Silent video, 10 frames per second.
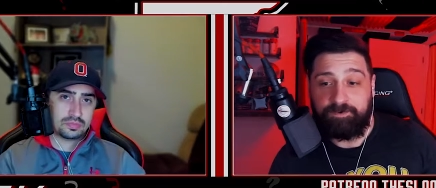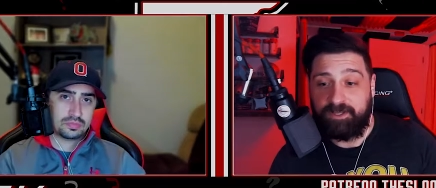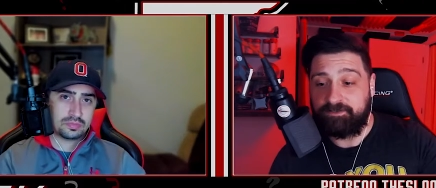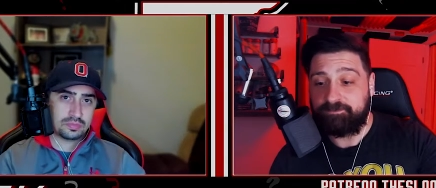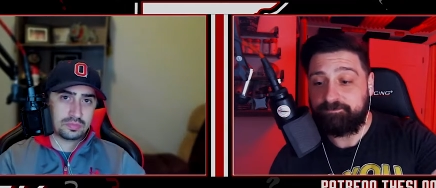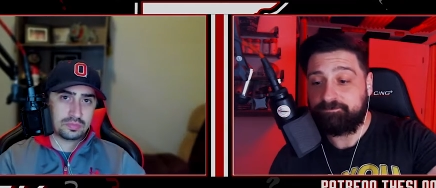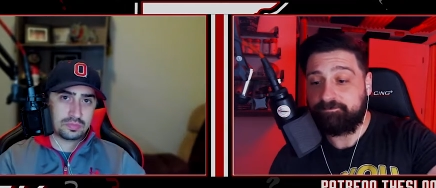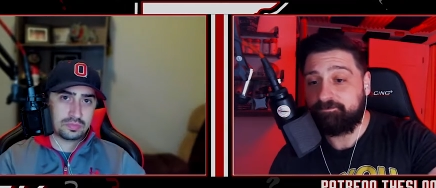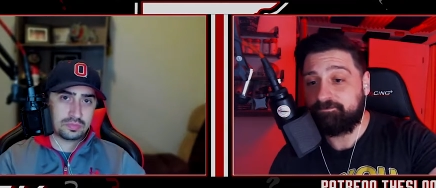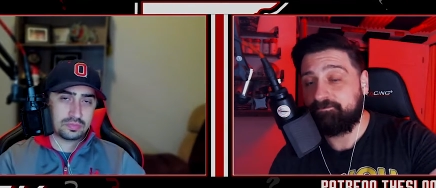Speaker 1: but
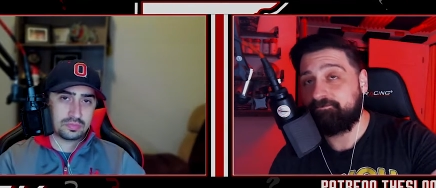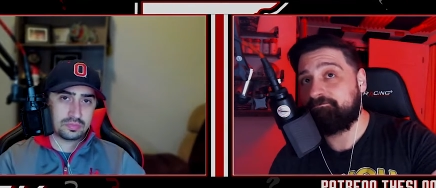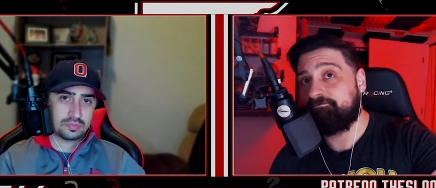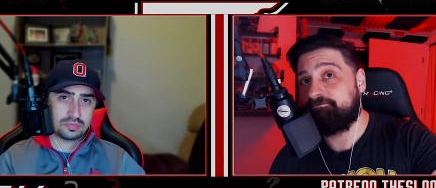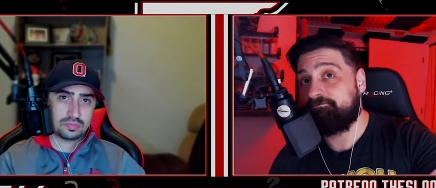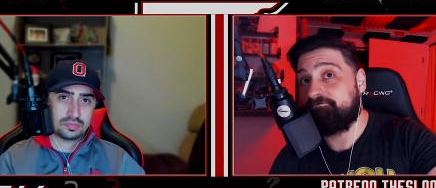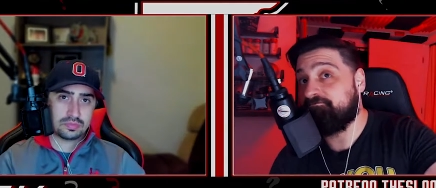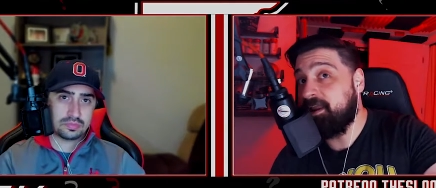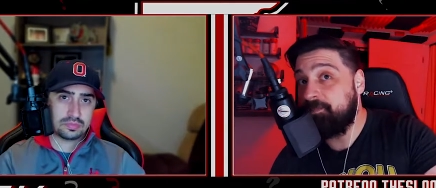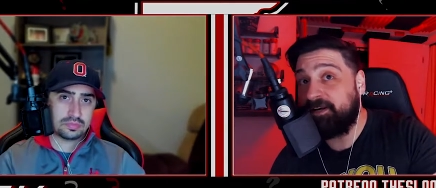
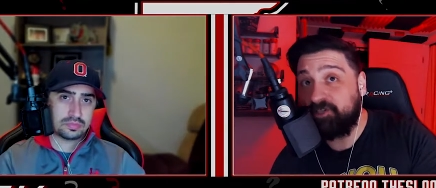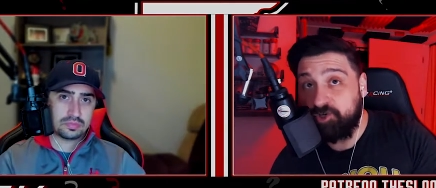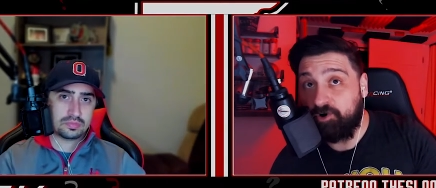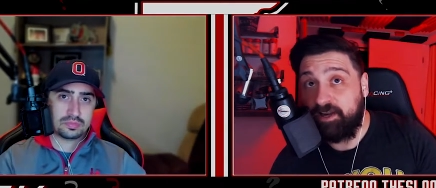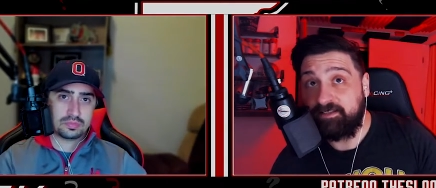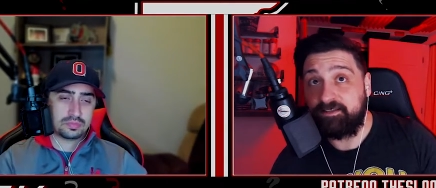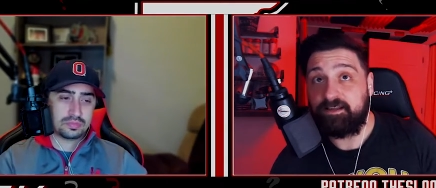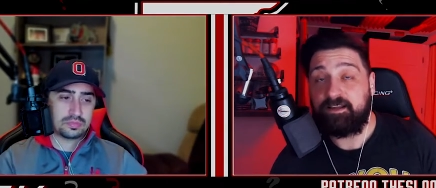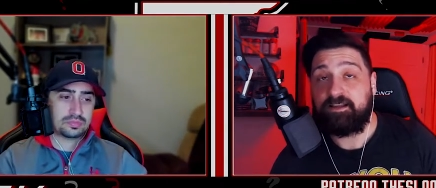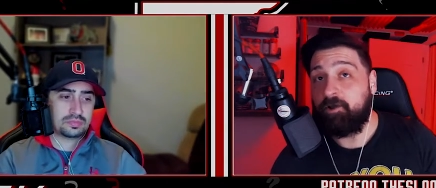maybe
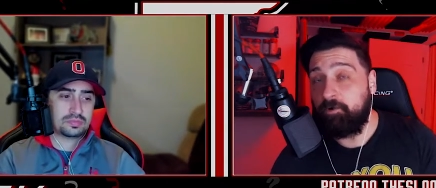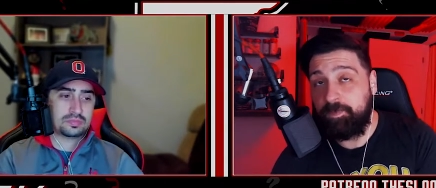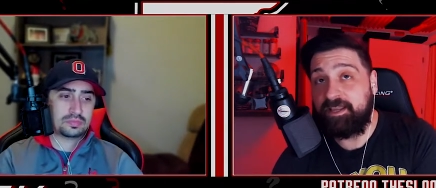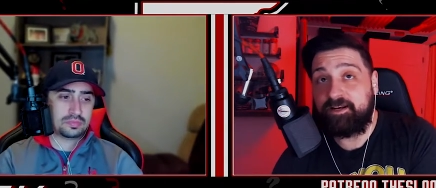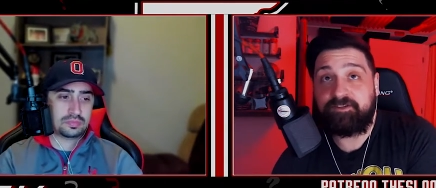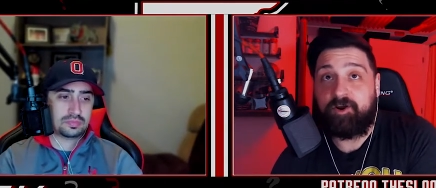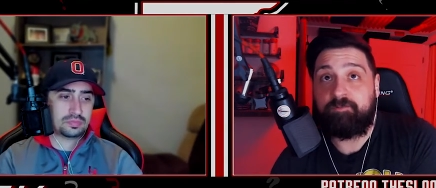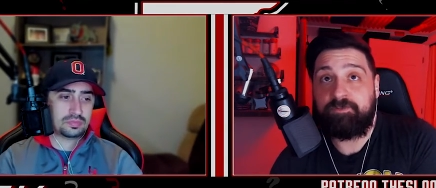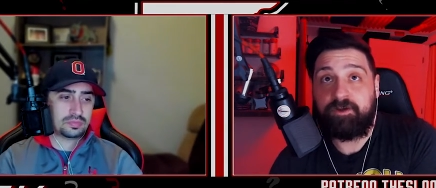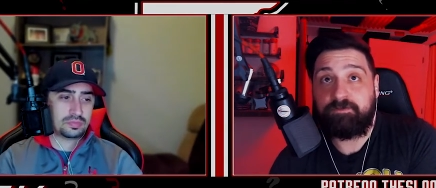Detroit. It would be in a
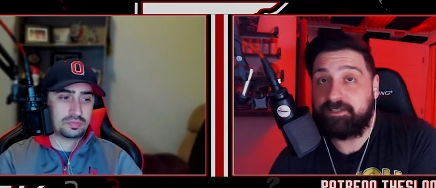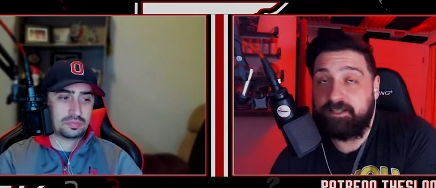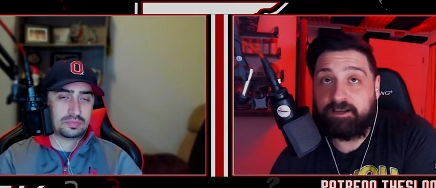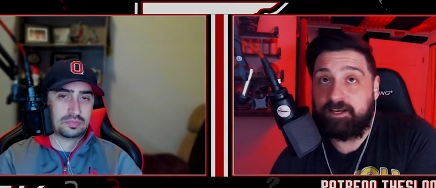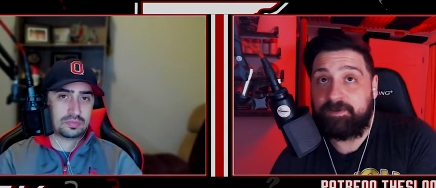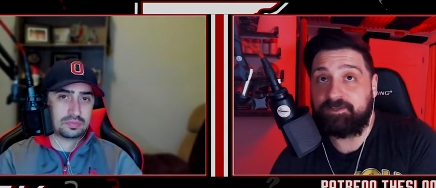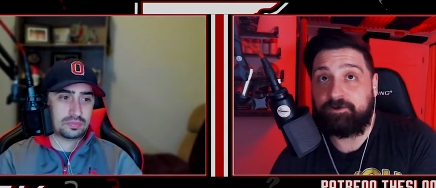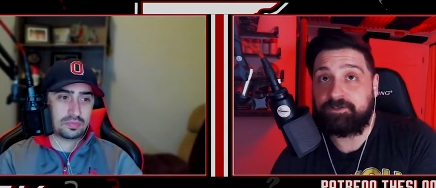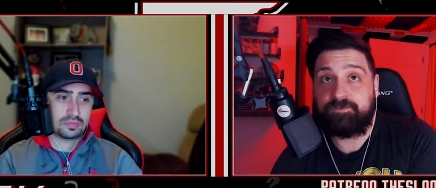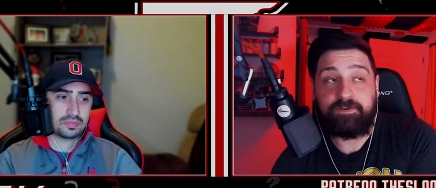dome though. It's not going to be
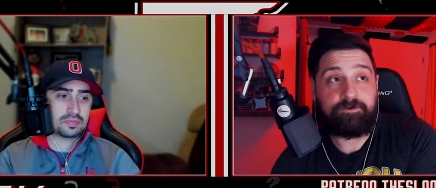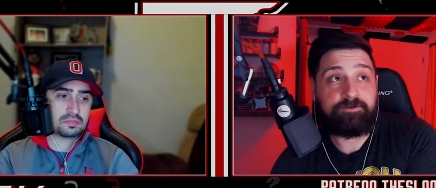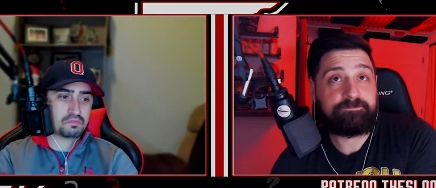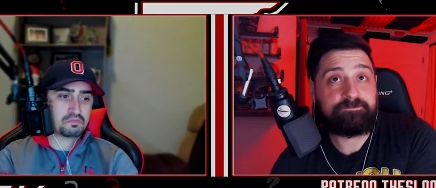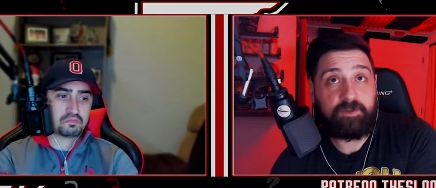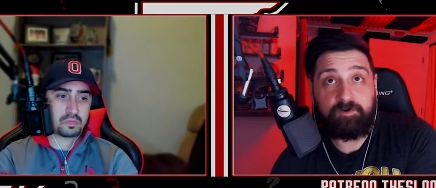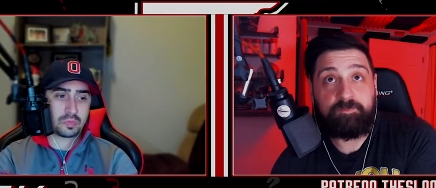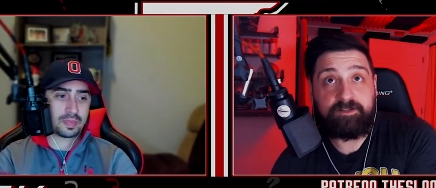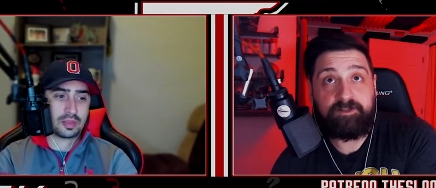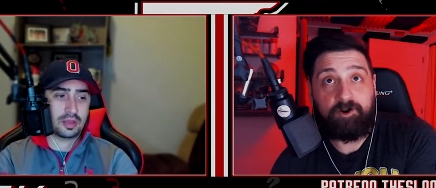Soldier Field. It
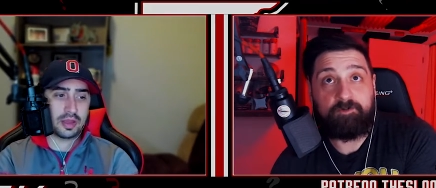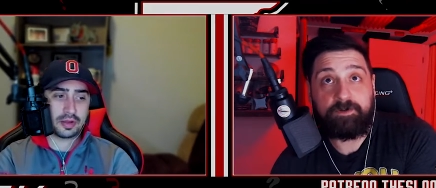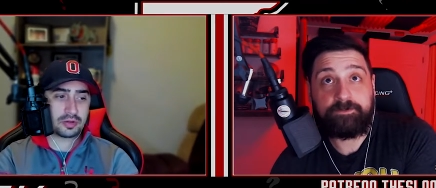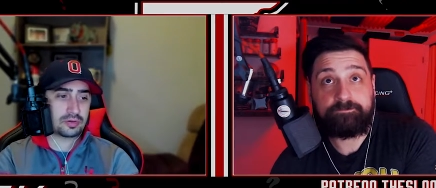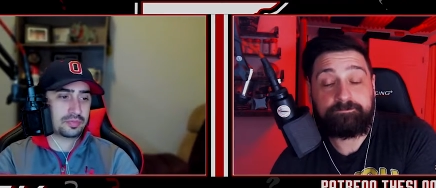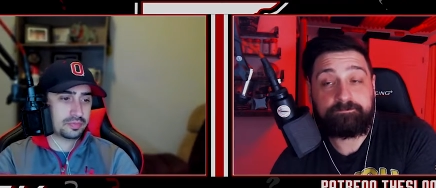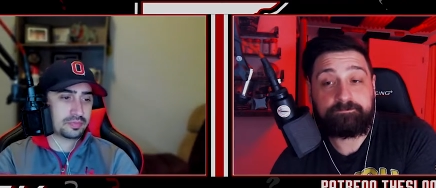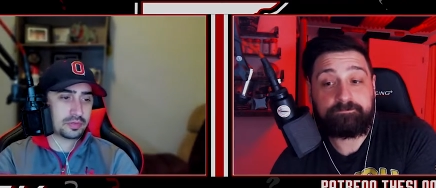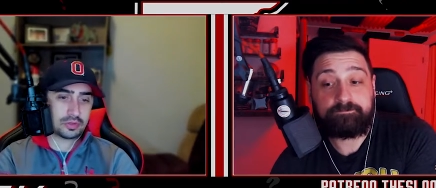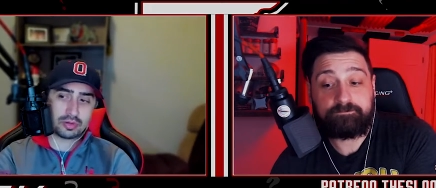would be a
Speaker 2: dome. Yeah, co-
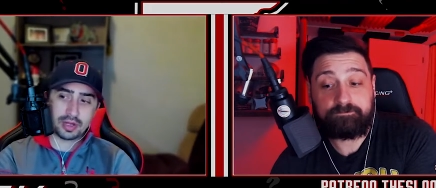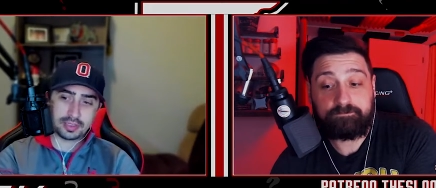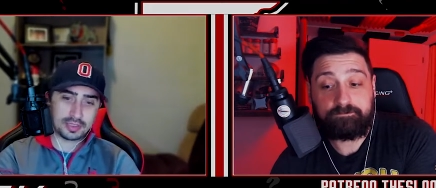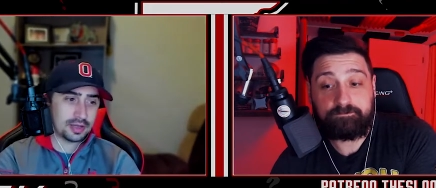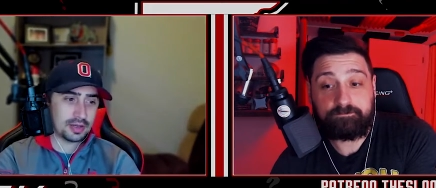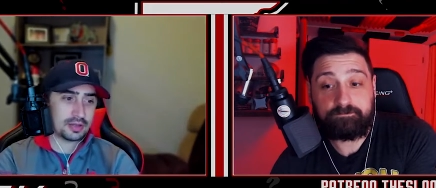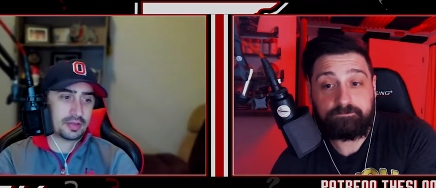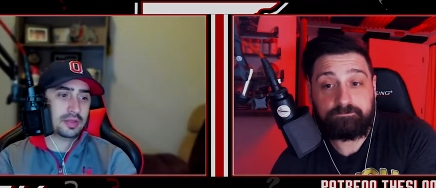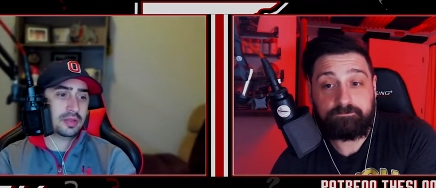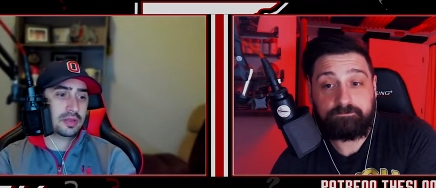correct. Yeah.
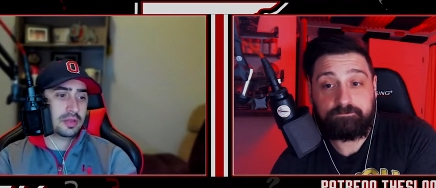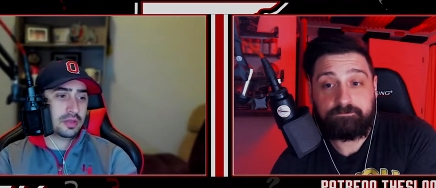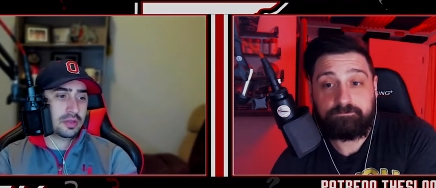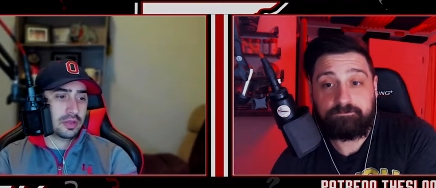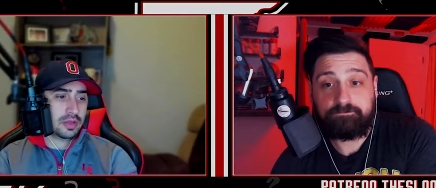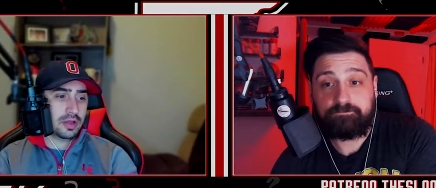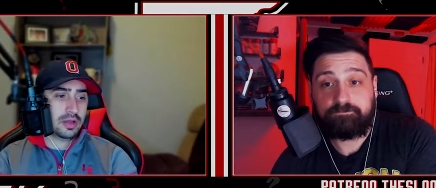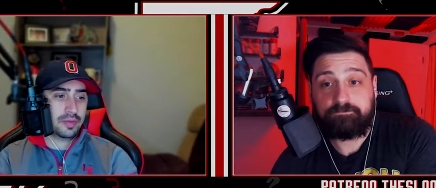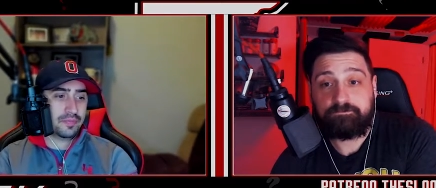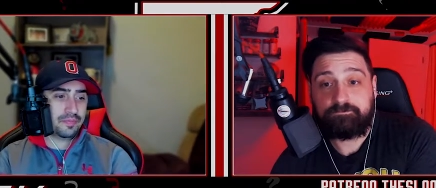
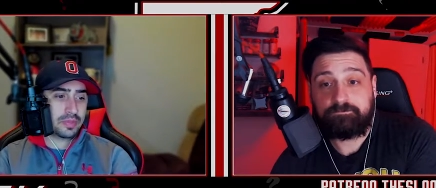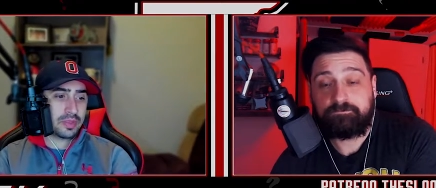Um,